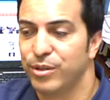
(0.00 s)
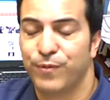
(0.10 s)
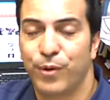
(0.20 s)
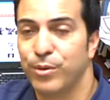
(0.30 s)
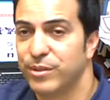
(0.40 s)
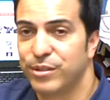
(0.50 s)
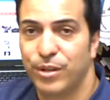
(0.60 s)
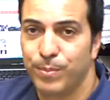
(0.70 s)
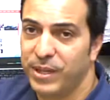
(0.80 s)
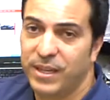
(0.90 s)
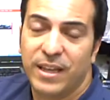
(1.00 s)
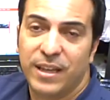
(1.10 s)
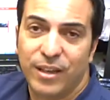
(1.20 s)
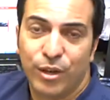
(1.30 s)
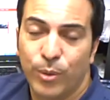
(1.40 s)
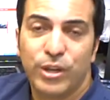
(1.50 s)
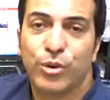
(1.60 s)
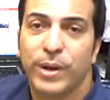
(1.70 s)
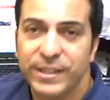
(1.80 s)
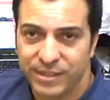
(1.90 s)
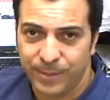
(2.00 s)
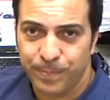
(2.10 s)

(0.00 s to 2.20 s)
phone is going to be going crazy.